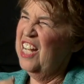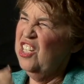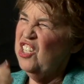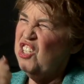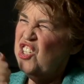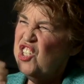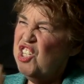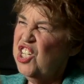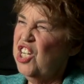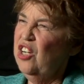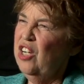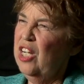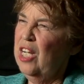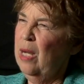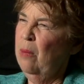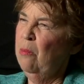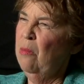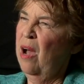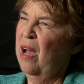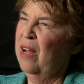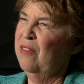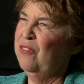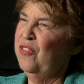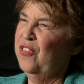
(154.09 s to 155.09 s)
and cheering
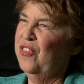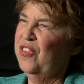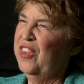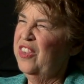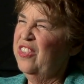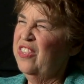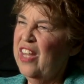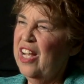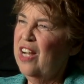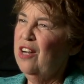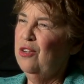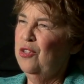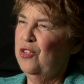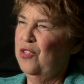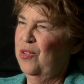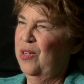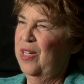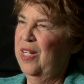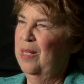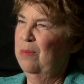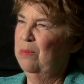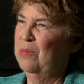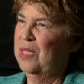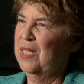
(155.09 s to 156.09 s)
them on for their
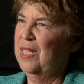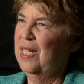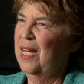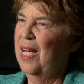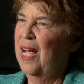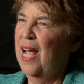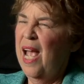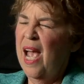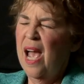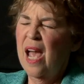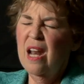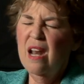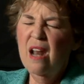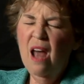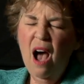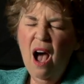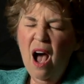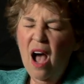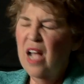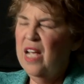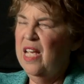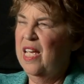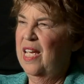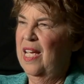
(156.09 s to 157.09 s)
dreams and
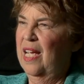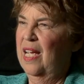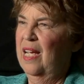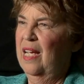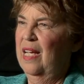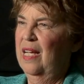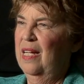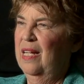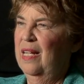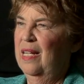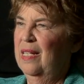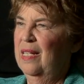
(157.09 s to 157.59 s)
hugging.